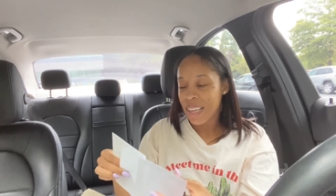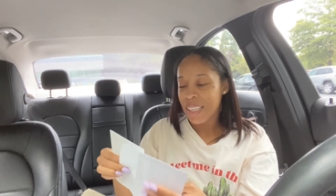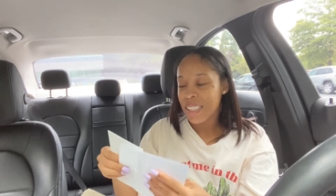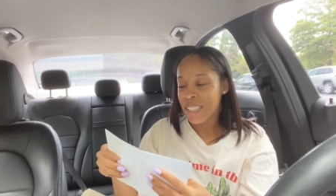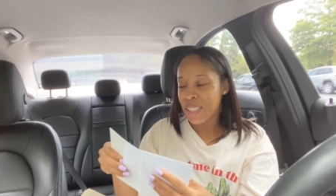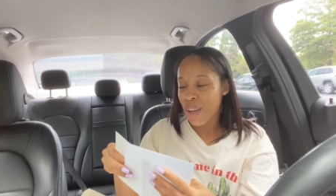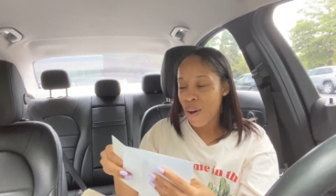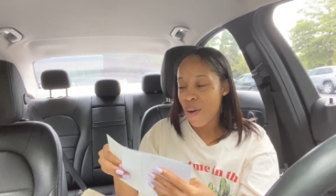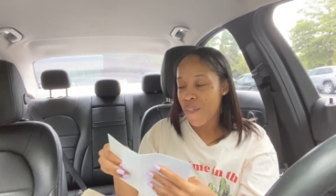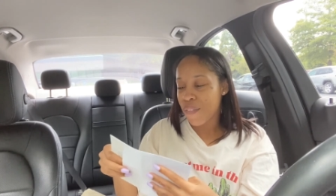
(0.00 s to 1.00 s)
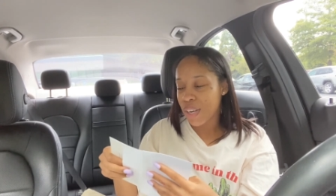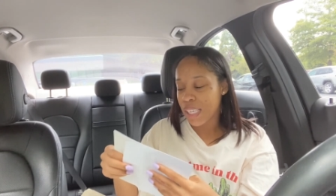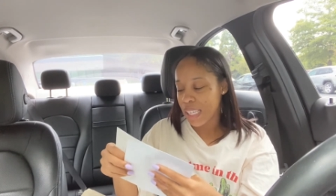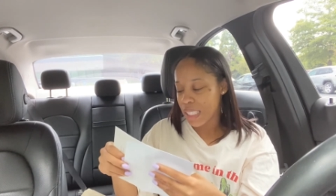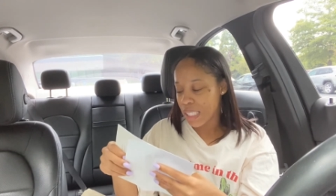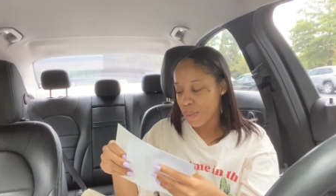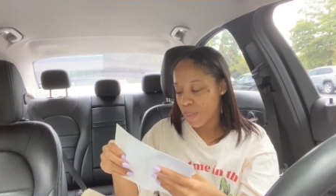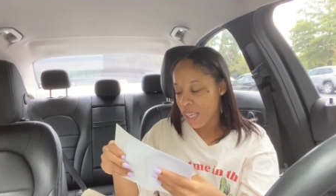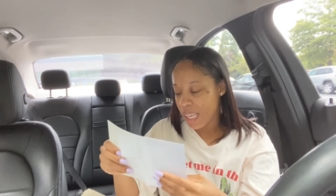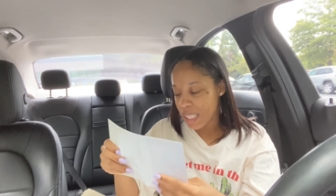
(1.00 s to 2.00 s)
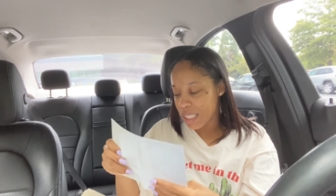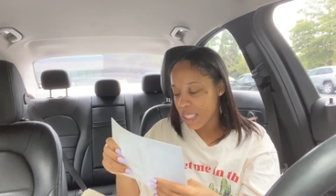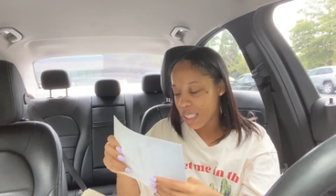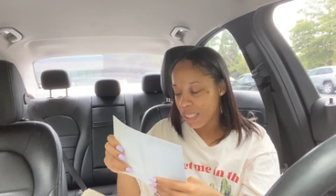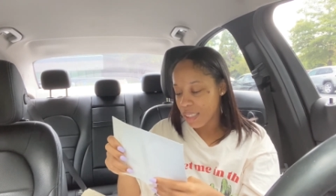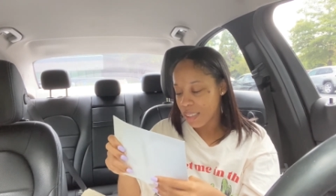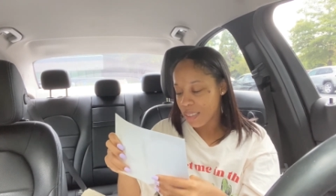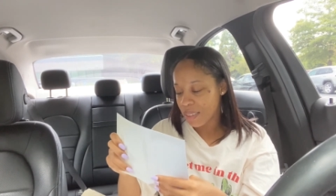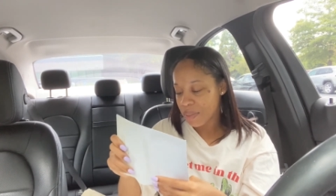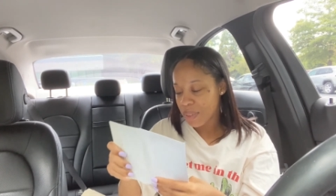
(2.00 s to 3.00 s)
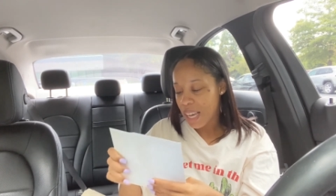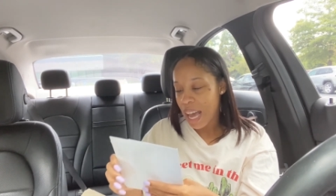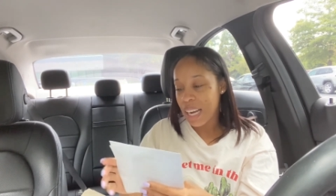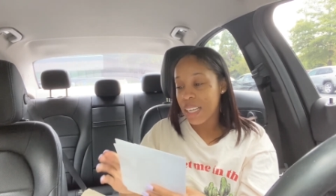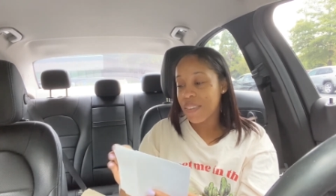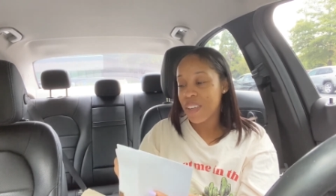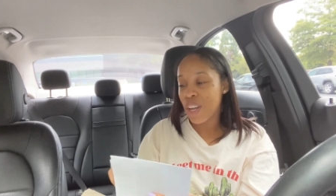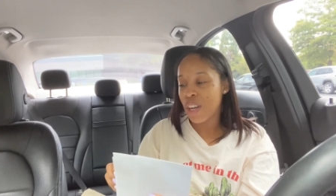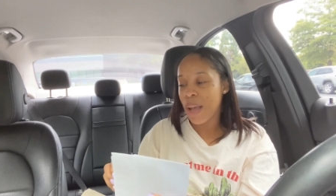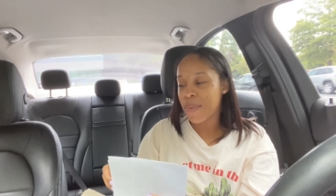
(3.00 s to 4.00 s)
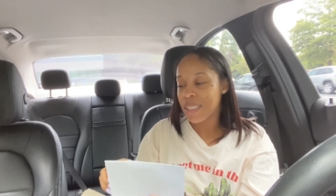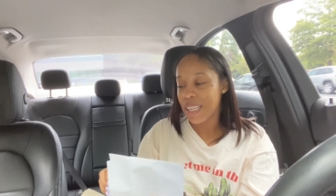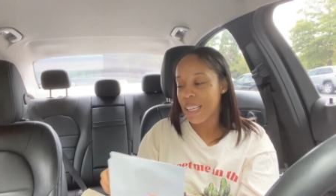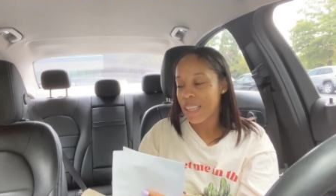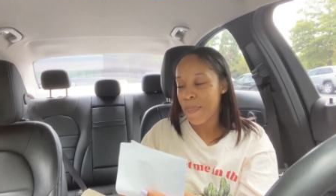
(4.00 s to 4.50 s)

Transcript: So freaking sweet. I didn't even know that was in the